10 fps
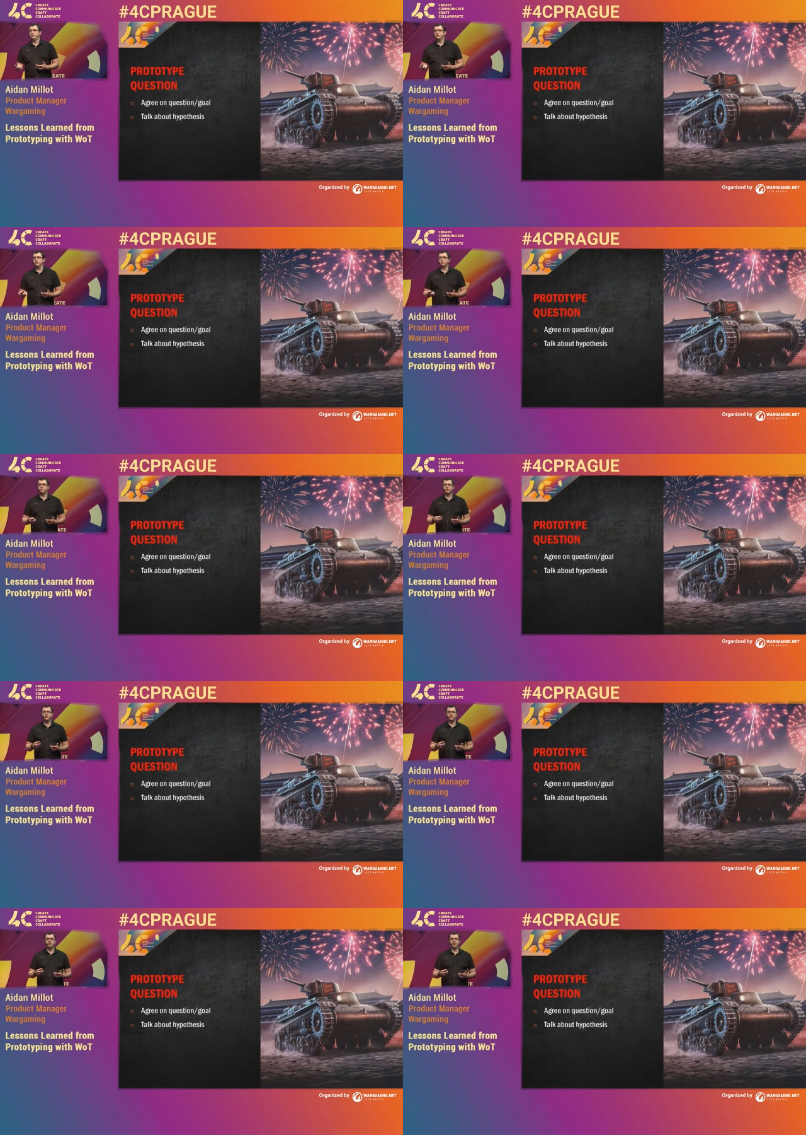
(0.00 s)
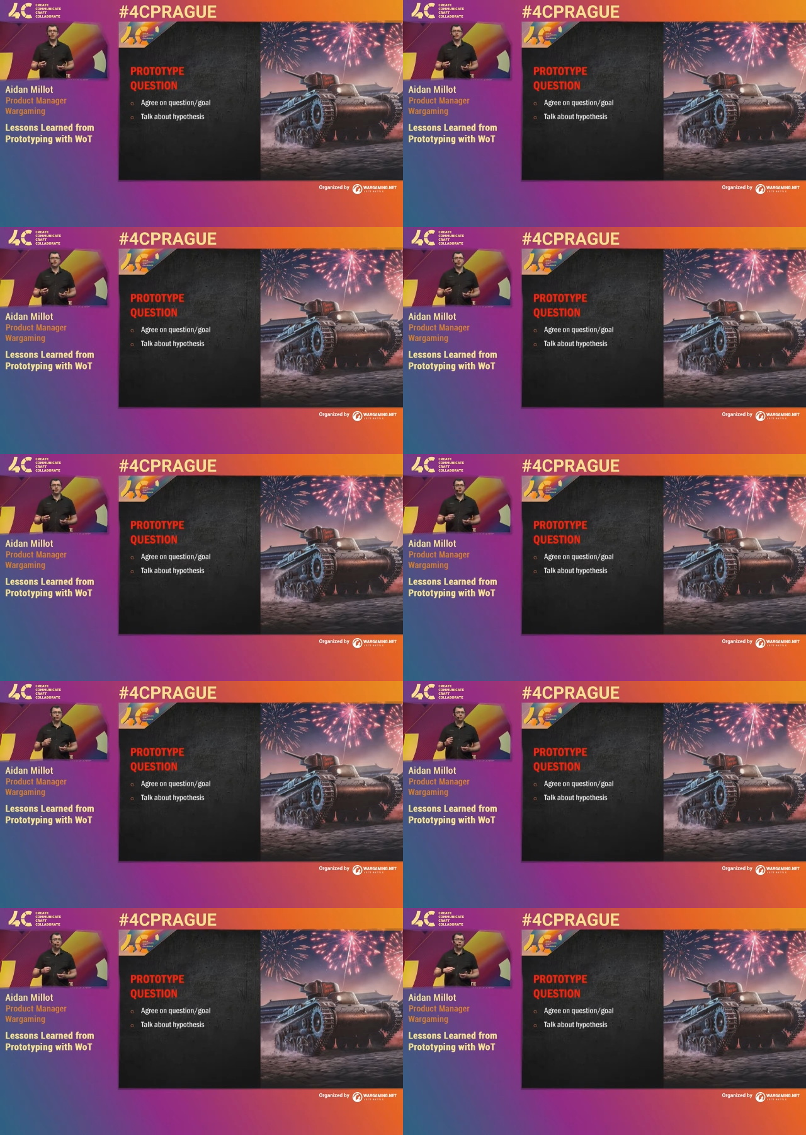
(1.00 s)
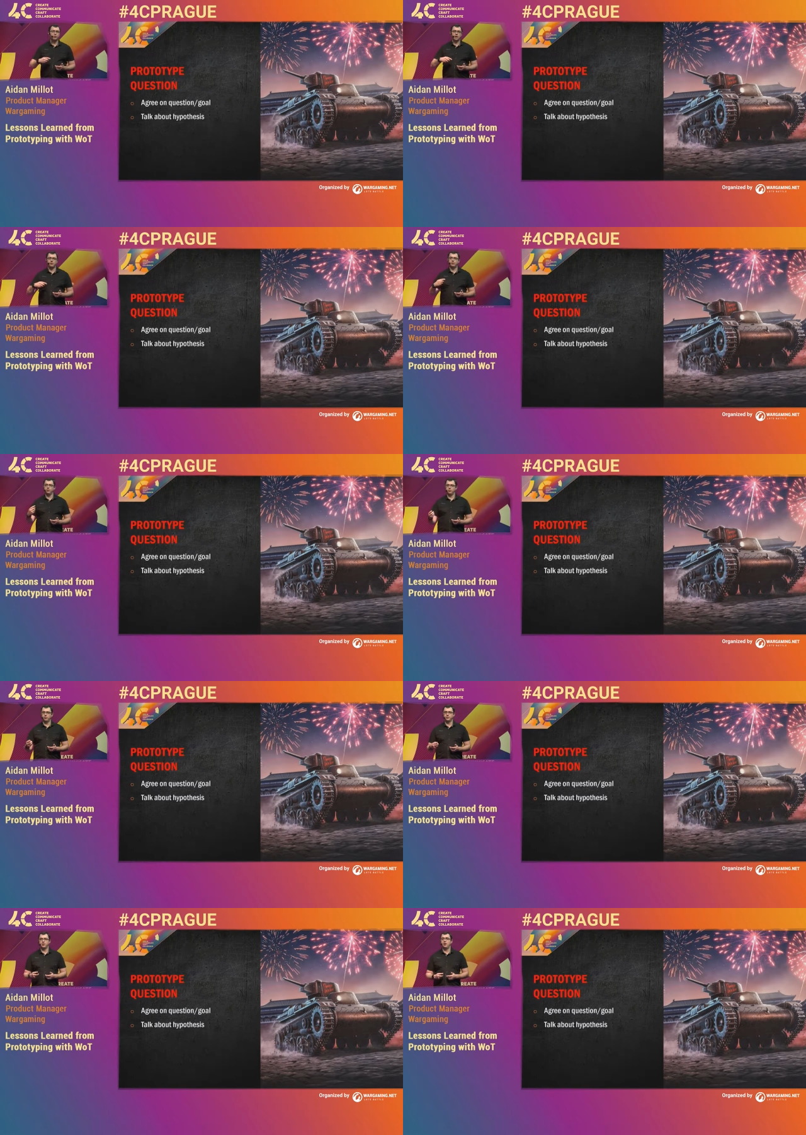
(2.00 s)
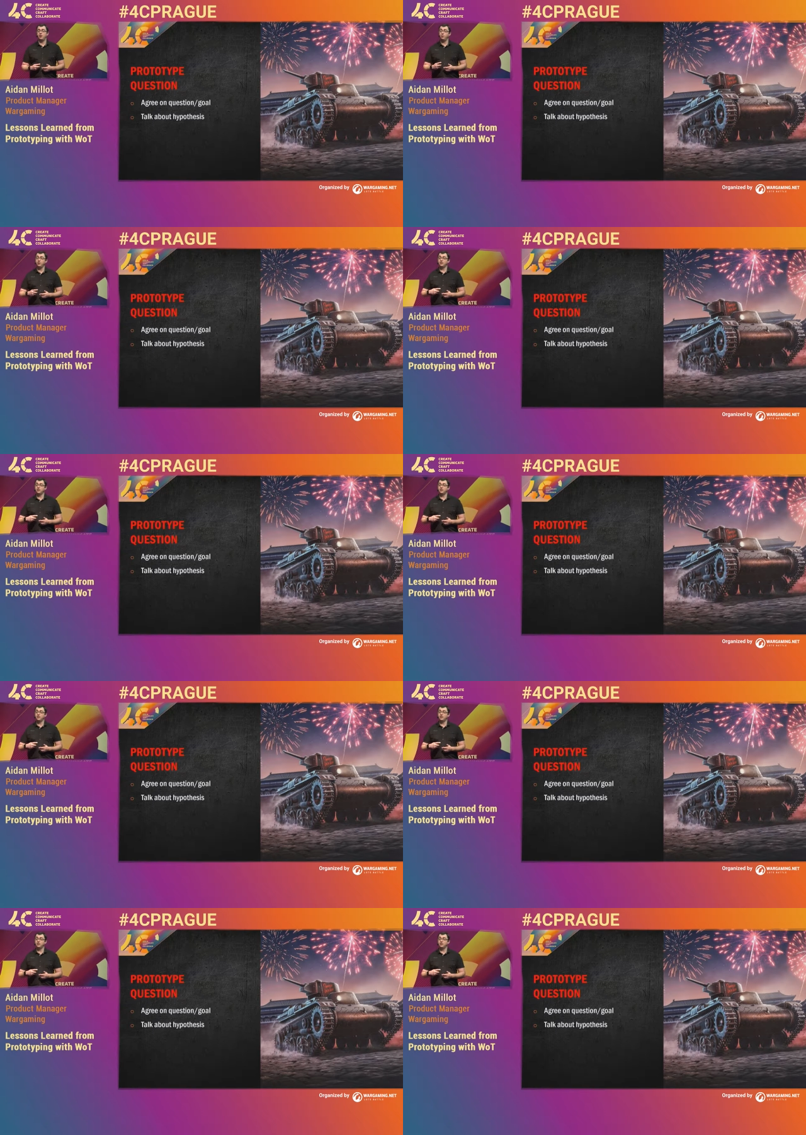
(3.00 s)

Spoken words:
No face is visible, so there are no lips to read.